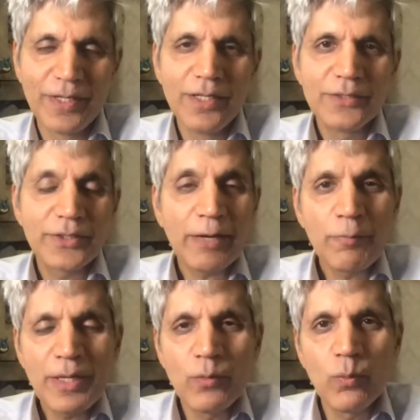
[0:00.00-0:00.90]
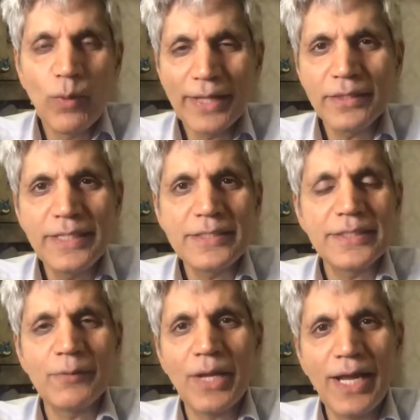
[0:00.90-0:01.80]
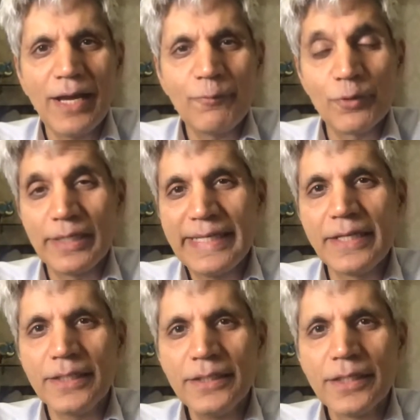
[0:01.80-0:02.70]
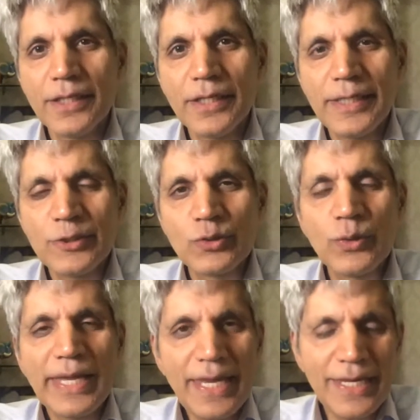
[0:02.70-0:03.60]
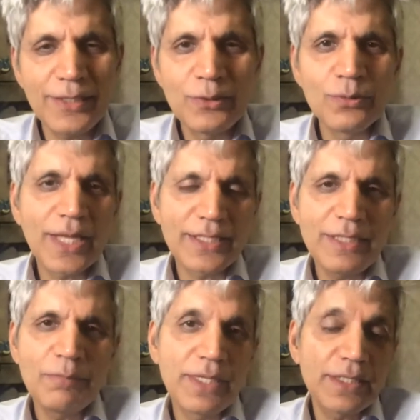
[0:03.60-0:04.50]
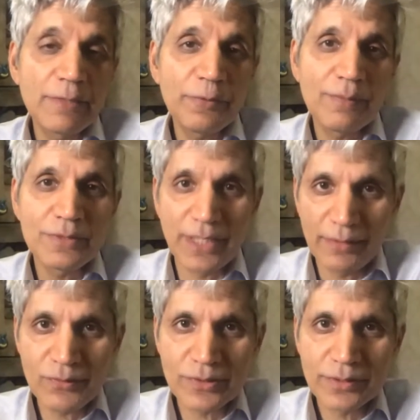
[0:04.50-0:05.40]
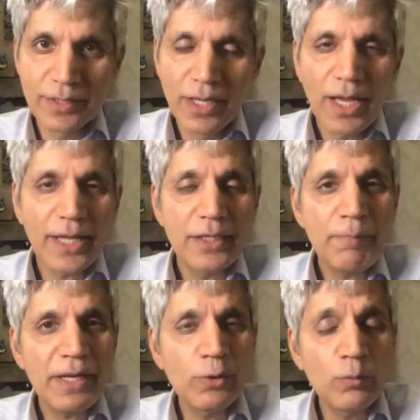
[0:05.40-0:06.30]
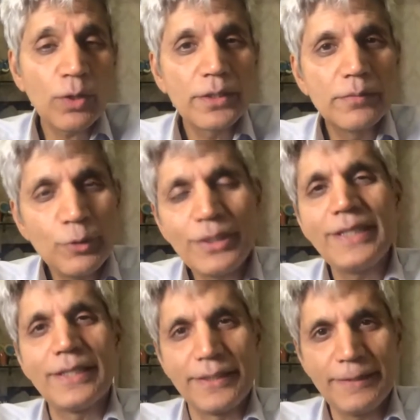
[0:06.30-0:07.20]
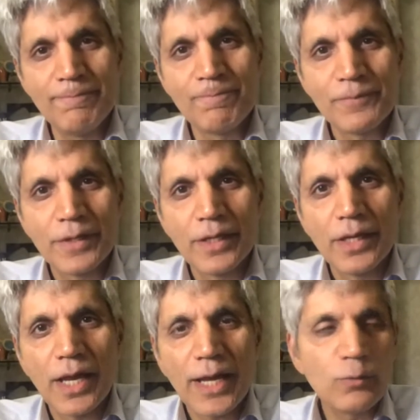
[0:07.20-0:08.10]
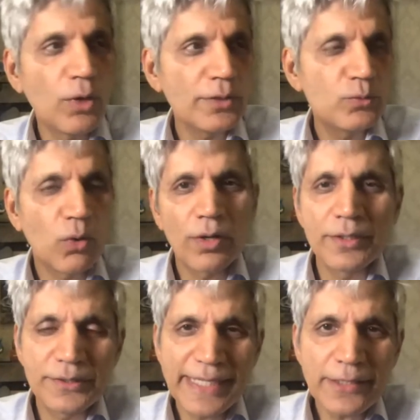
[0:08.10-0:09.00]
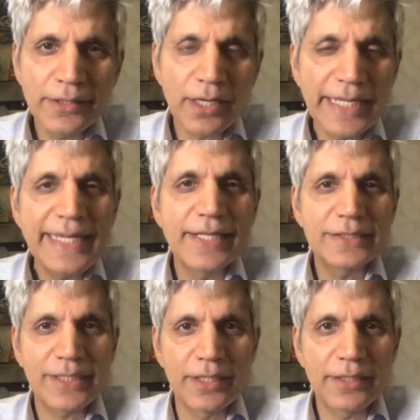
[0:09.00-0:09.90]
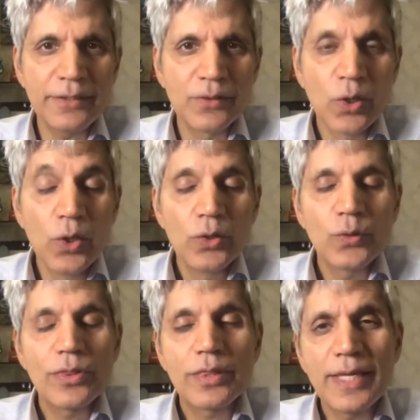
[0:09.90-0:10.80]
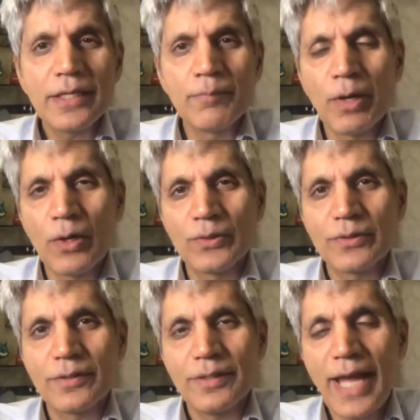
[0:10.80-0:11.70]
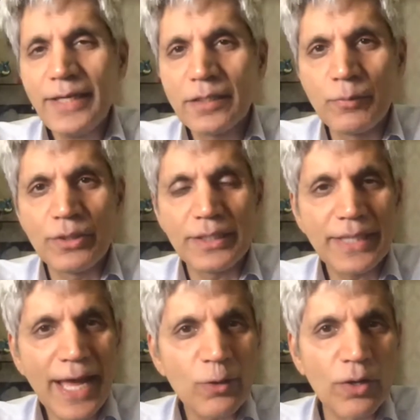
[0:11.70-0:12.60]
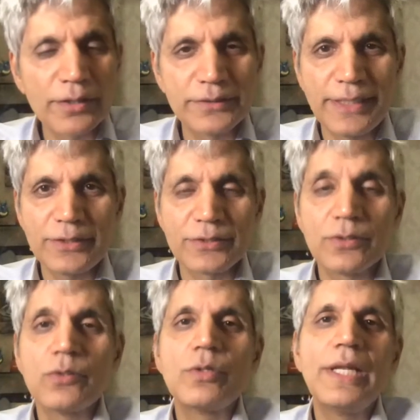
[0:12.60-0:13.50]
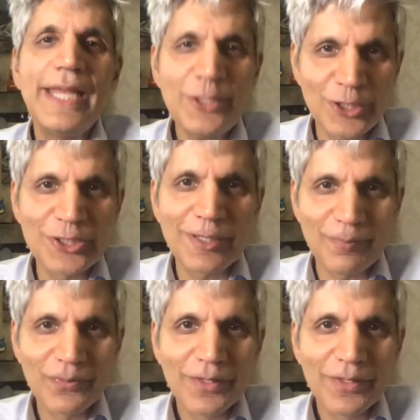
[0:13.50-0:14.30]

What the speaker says: So that would be one thesis I would have for a leader, is to do that deep thinking for themselves, and depending on what community they're in and what organization they're leading, etc., to think about that community, that organization's relationship